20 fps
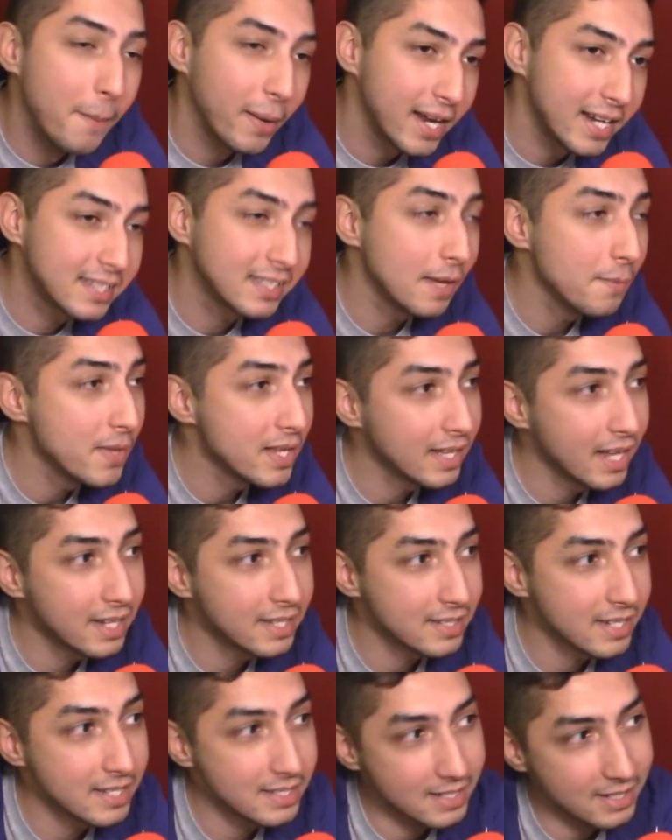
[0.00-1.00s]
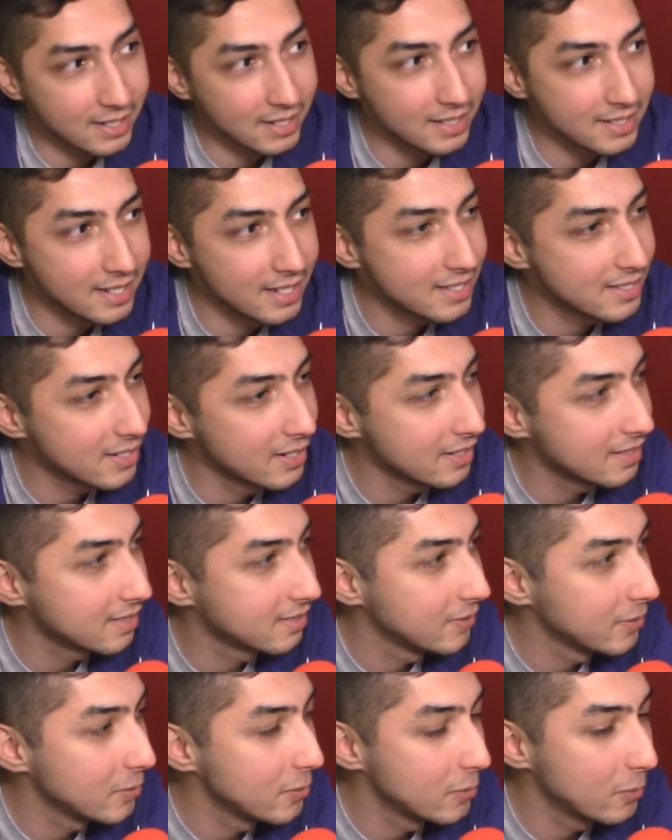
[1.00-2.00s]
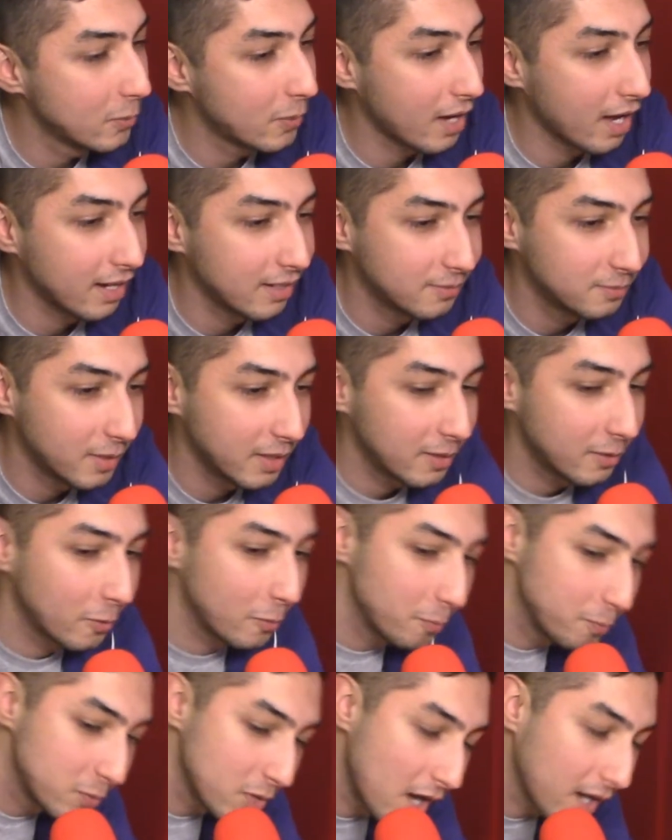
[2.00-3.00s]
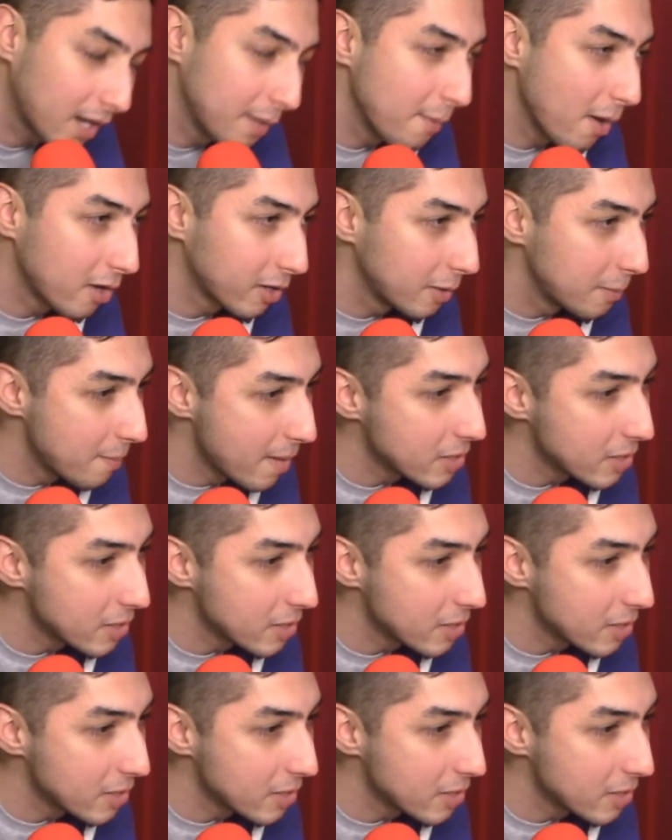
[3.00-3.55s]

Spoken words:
But it's something it's good to kind of, I don't know, talk about and